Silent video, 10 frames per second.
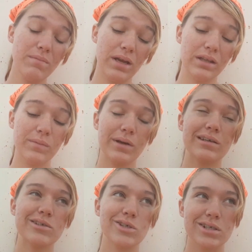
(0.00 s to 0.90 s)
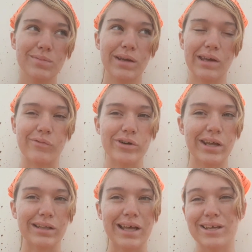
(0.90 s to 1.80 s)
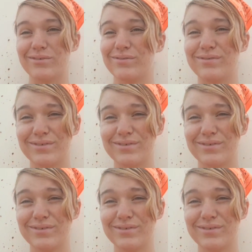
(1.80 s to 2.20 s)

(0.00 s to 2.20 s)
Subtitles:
mainly because it's just my everyday life.